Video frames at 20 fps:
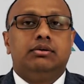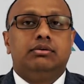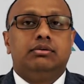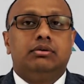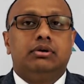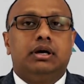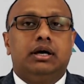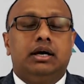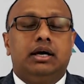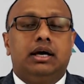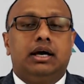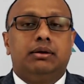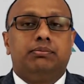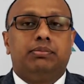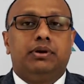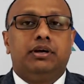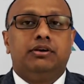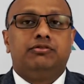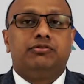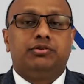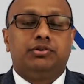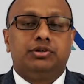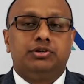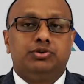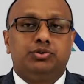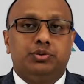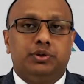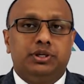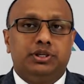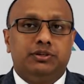apply for a
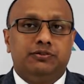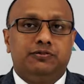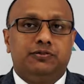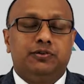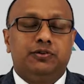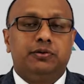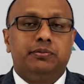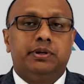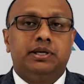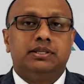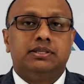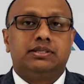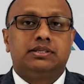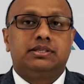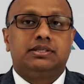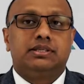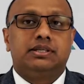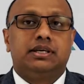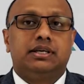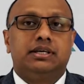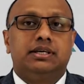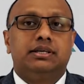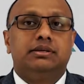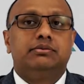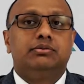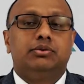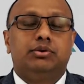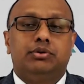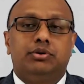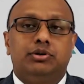24 months
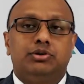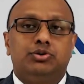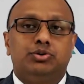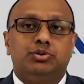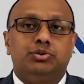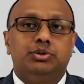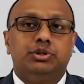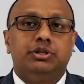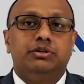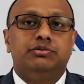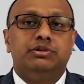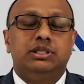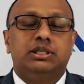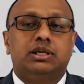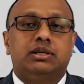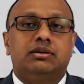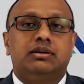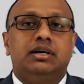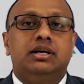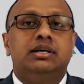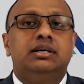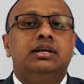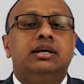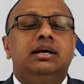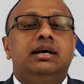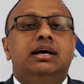or a 2-year visa grant.